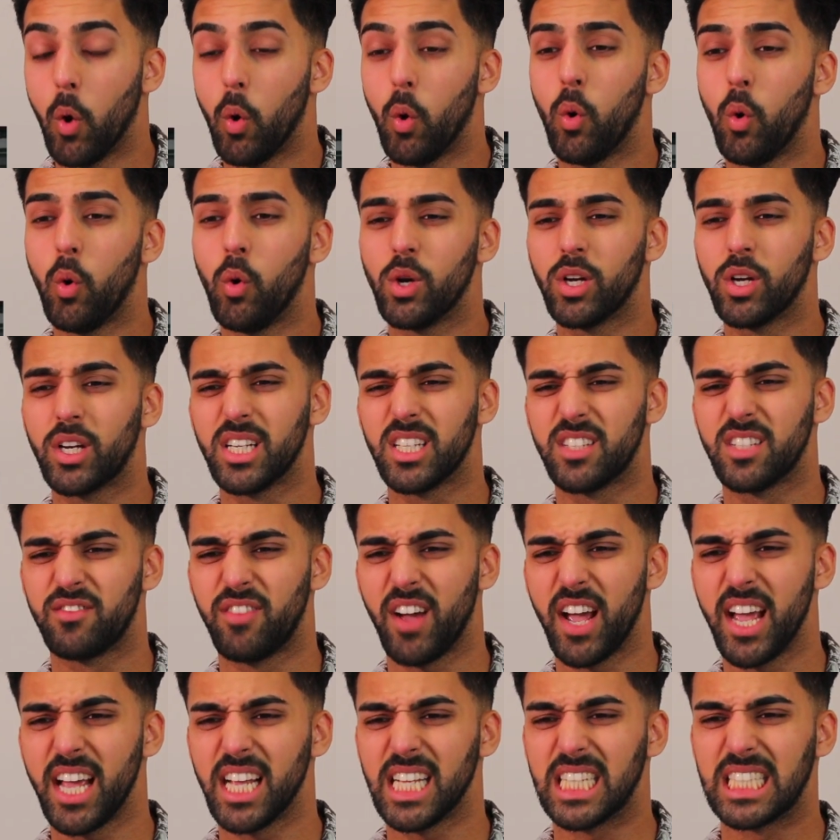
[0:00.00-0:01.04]
Oh, look at his
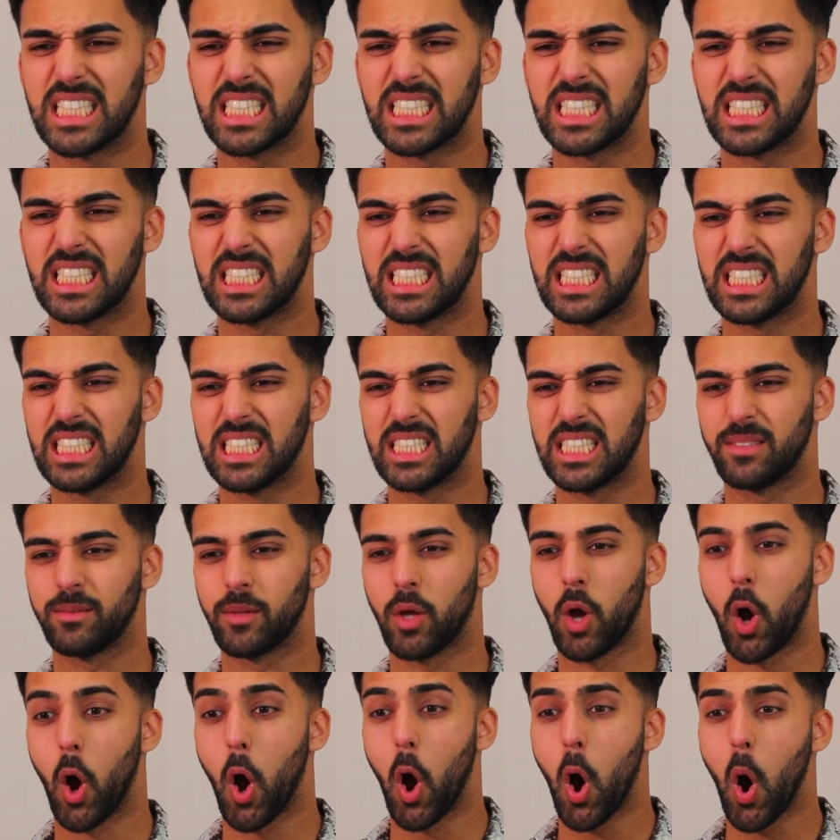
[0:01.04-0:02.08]
face.
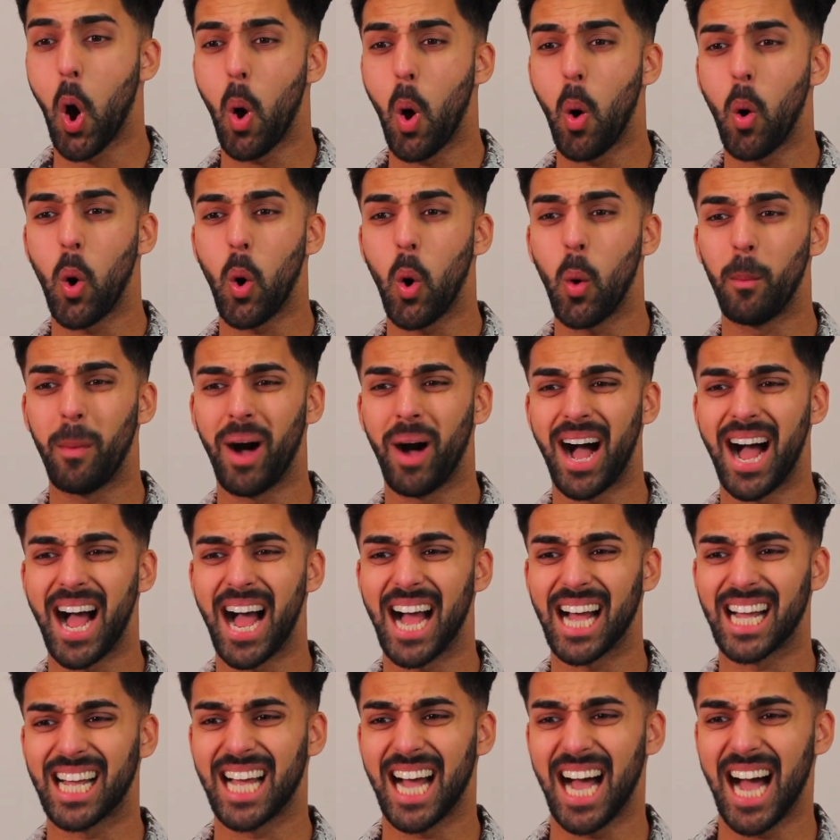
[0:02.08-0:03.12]
Oh
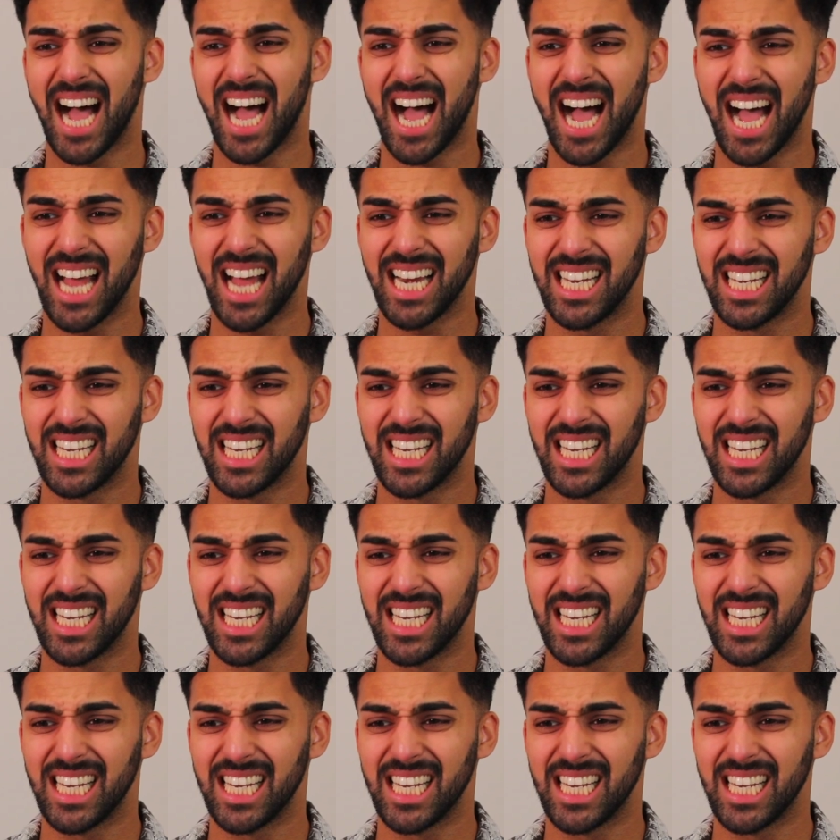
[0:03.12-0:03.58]
my God.